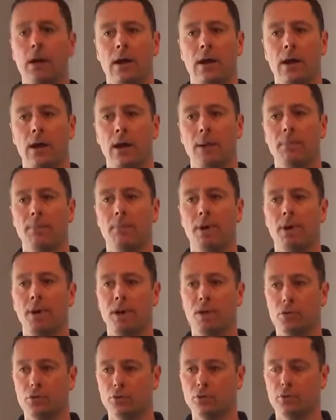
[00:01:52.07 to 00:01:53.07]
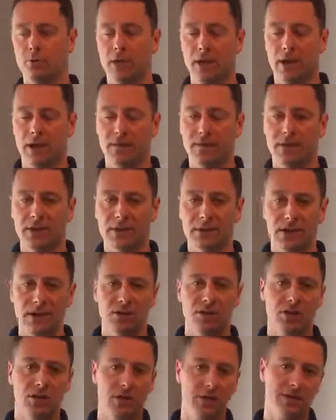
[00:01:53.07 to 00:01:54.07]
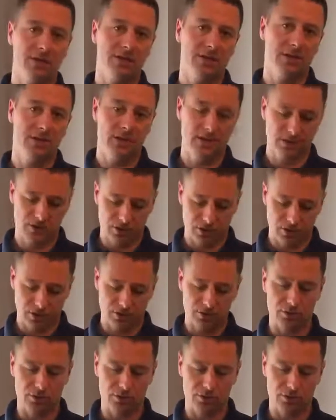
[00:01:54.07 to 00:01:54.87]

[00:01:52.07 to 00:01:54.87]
but they also might have to test your installation.